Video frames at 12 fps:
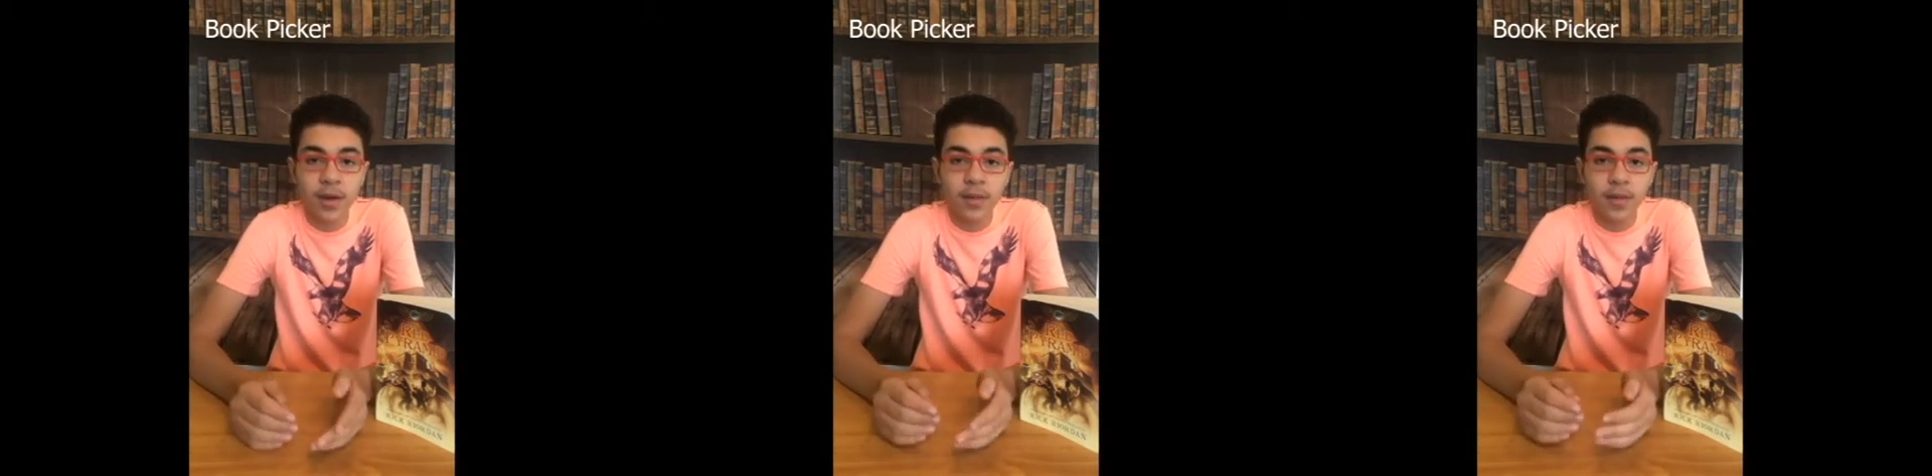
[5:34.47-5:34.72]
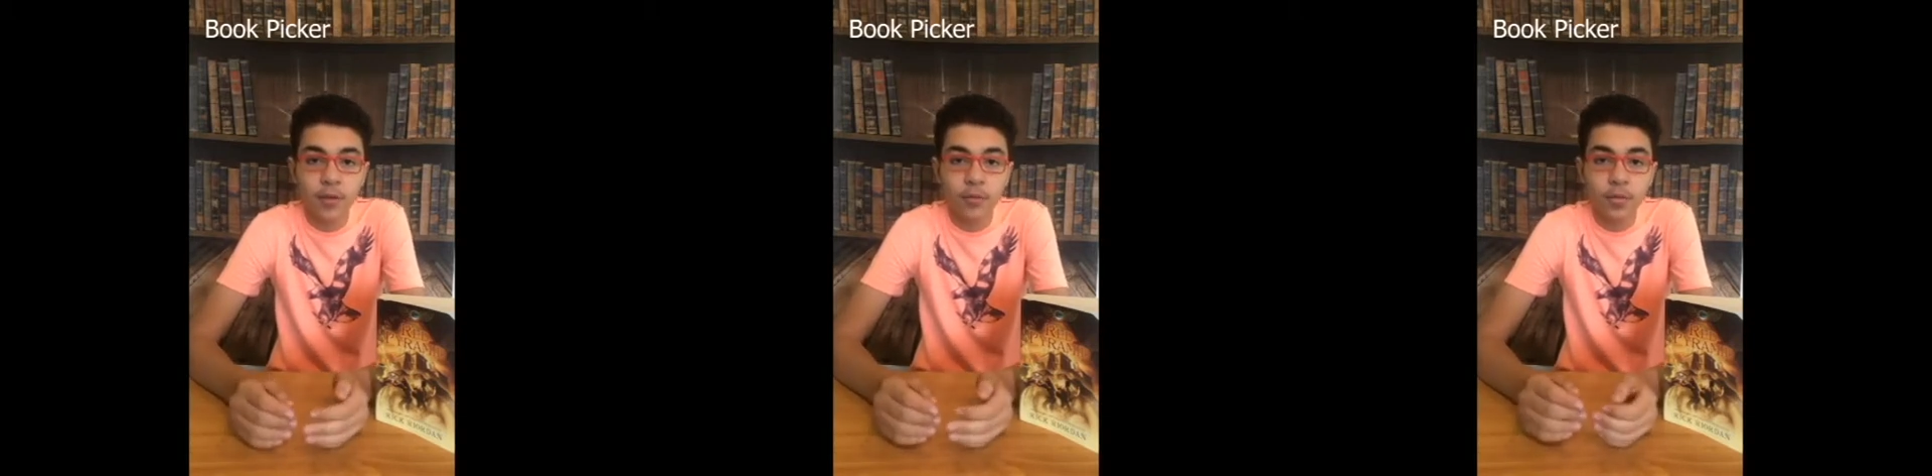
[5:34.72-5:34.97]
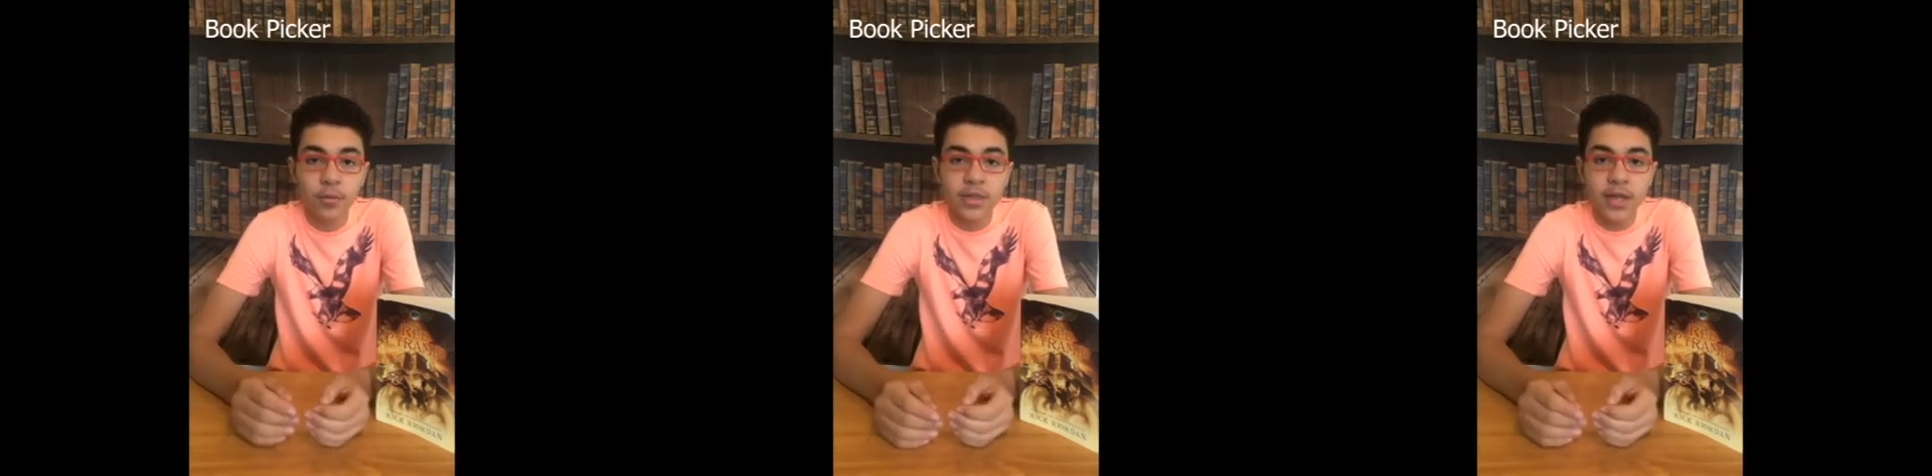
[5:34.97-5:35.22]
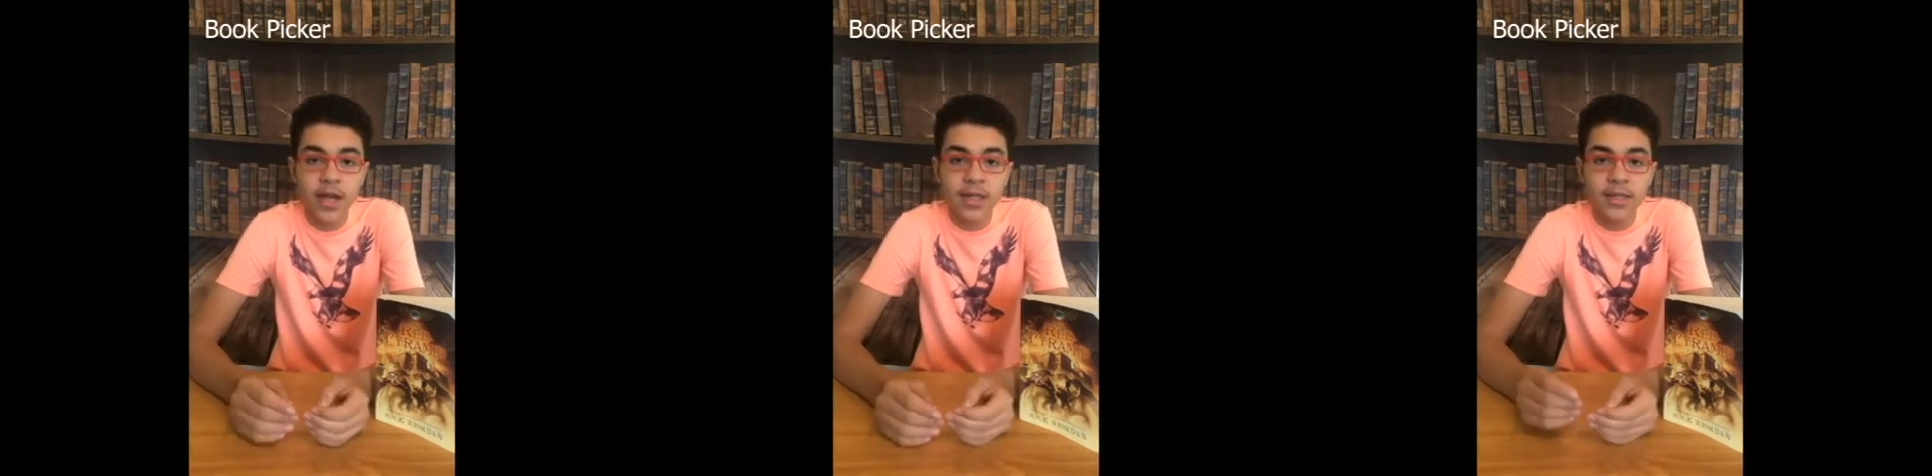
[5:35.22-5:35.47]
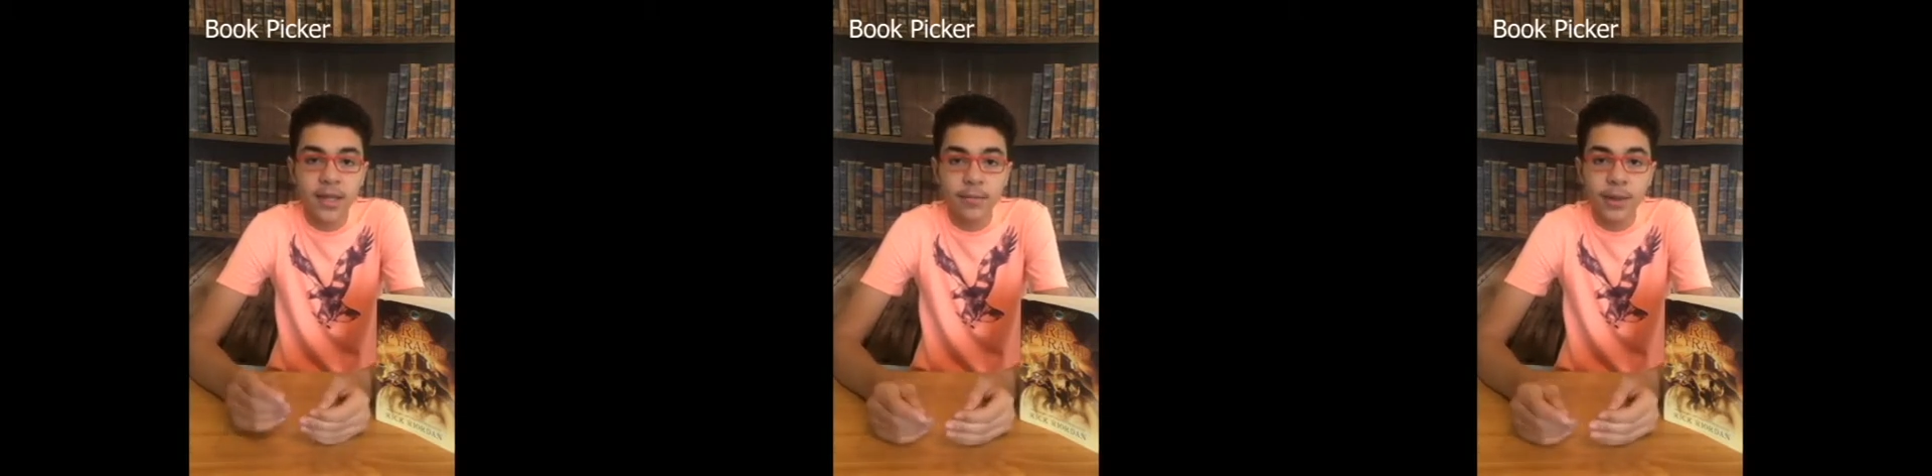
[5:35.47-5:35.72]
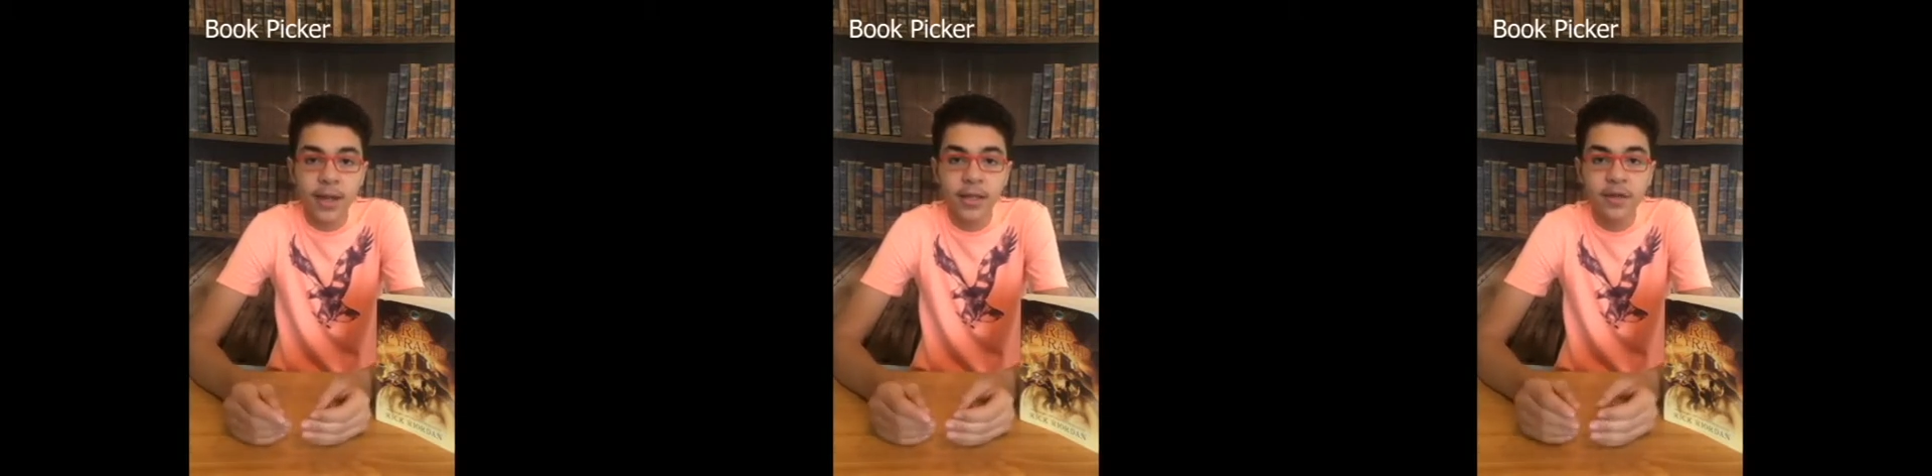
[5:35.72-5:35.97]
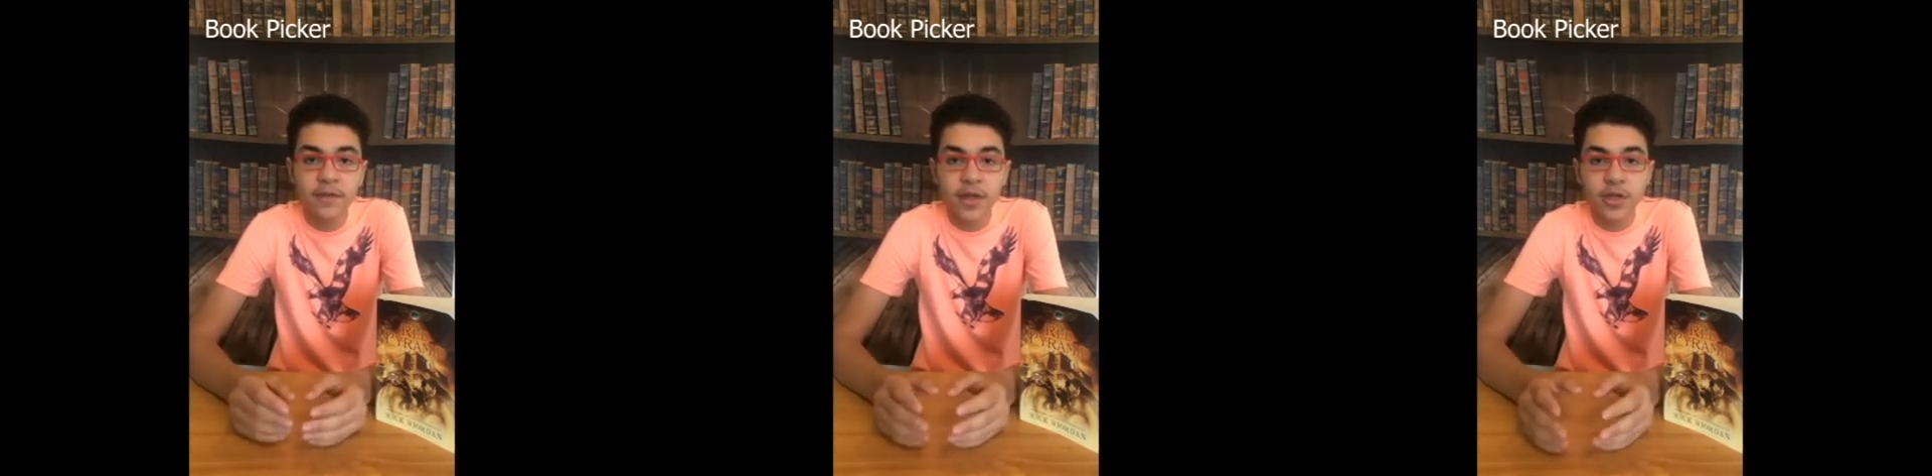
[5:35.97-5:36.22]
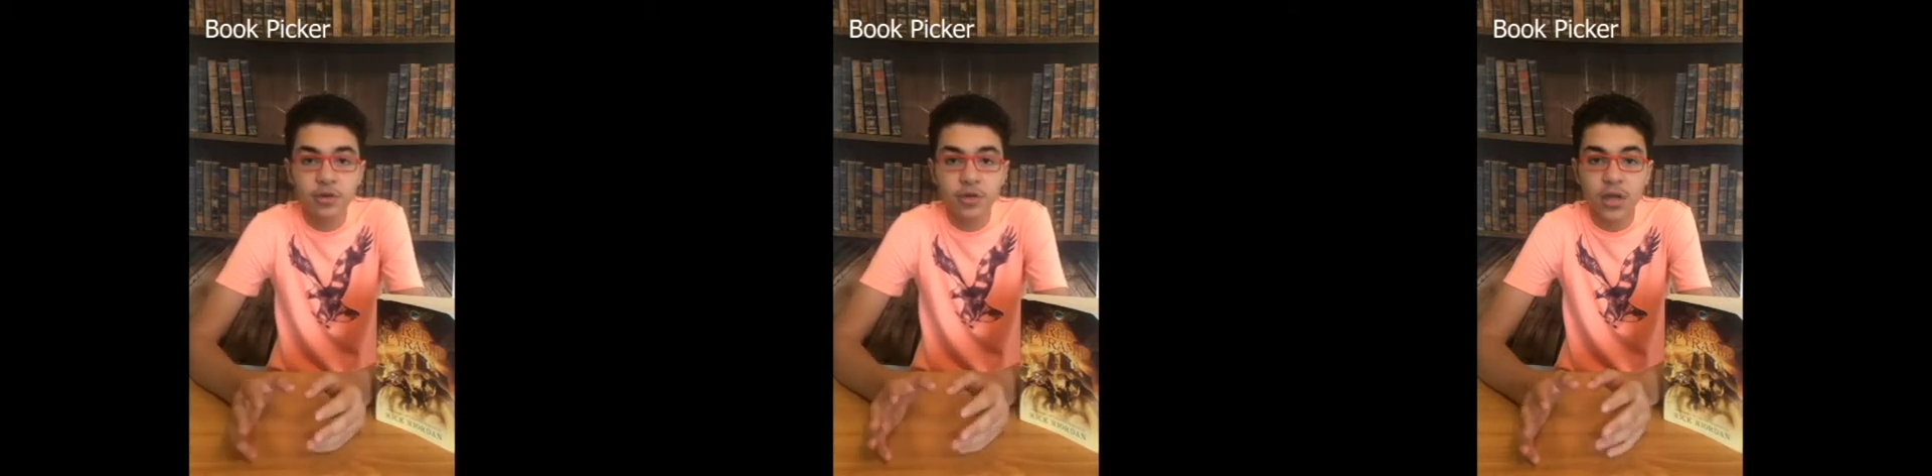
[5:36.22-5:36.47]
The woman asked the man if they
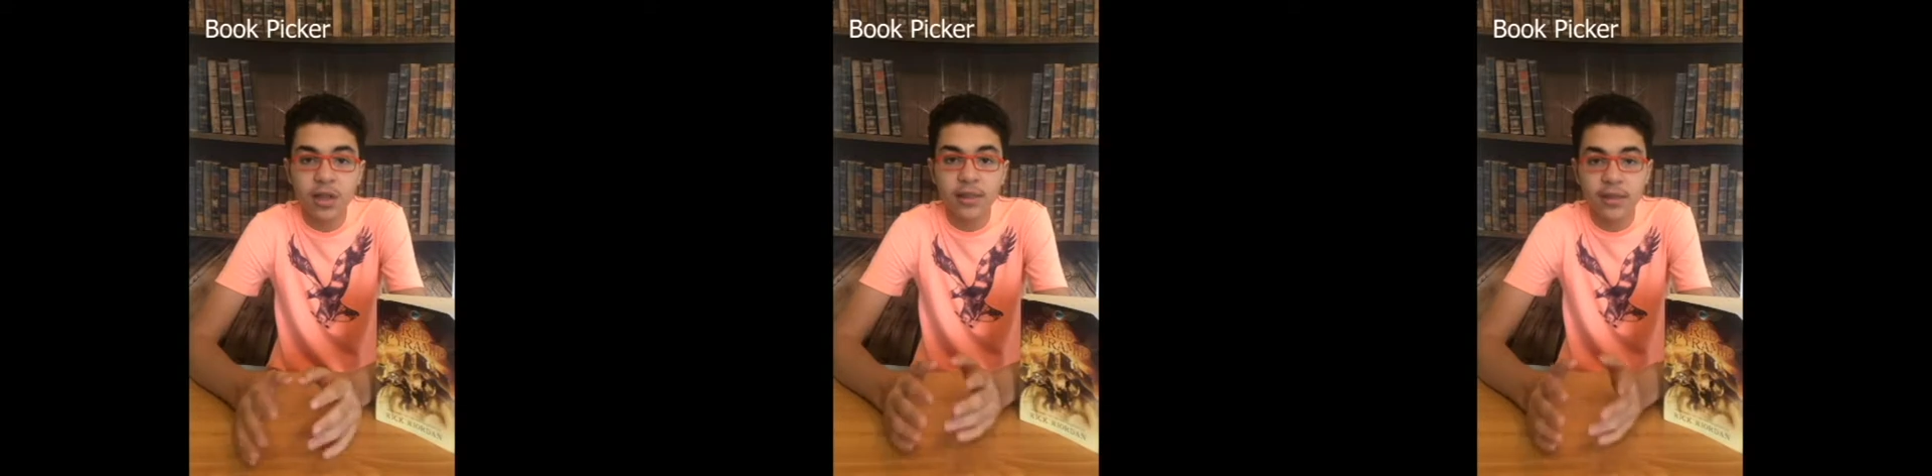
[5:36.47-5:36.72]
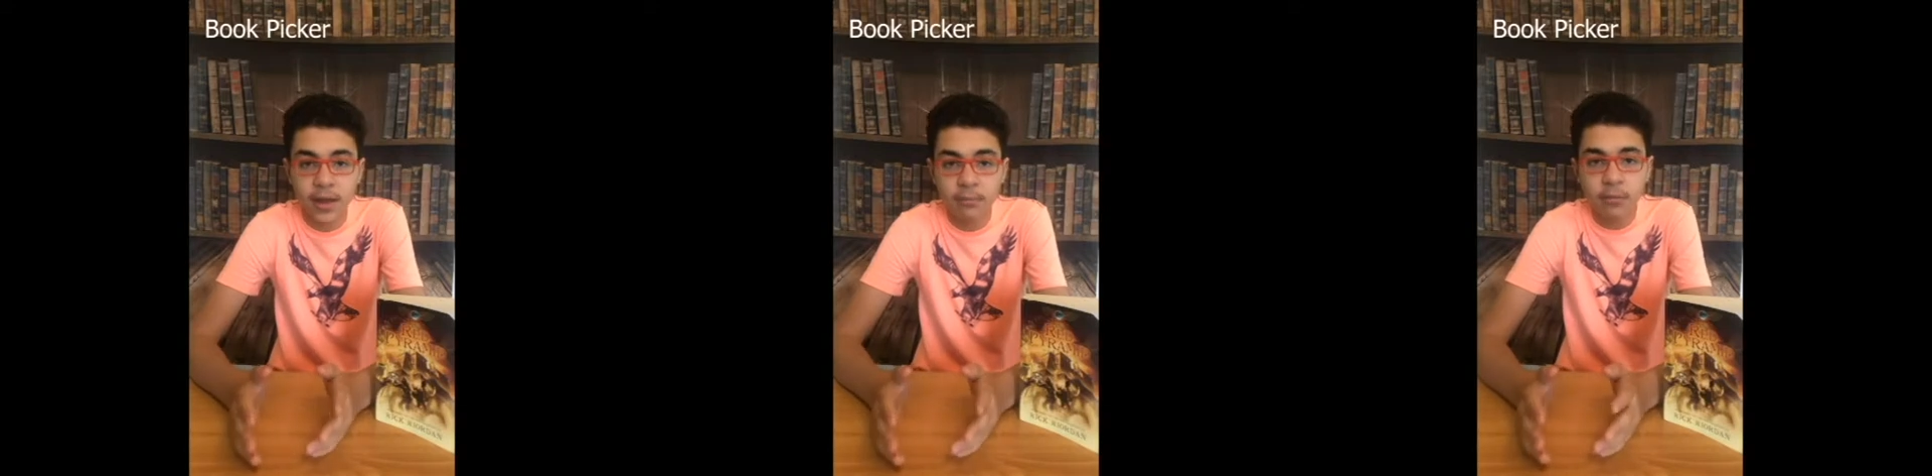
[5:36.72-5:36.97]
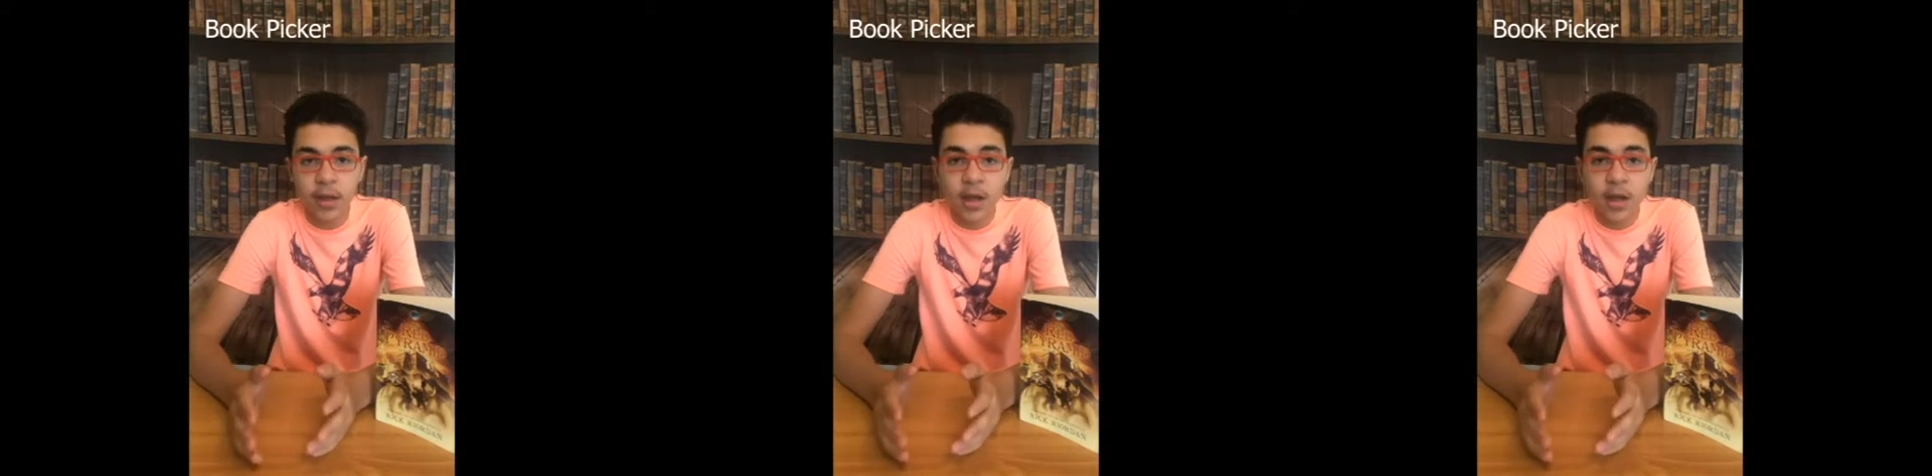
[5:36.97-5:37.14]
should kill them.